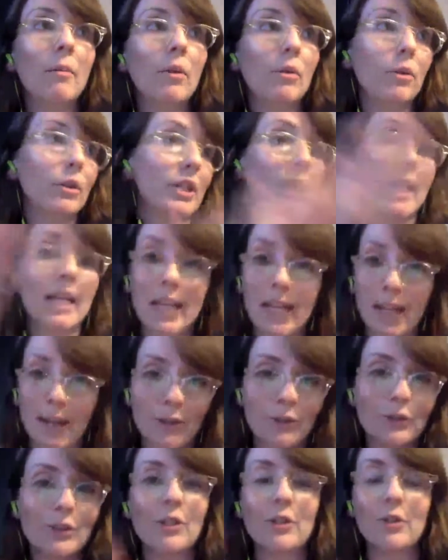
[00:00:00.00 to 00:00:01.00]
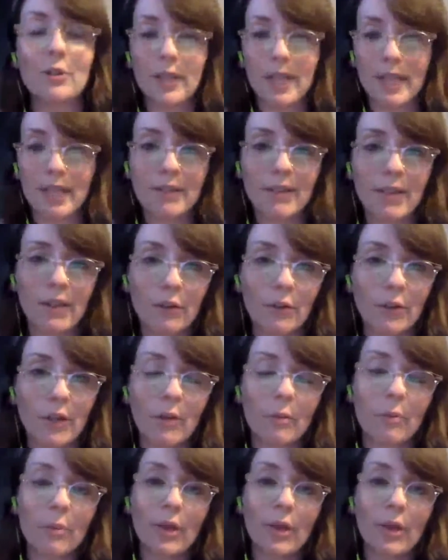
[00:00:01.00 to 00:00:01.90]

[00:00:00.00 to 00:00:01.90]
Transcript: or taking out a loan, et cetera.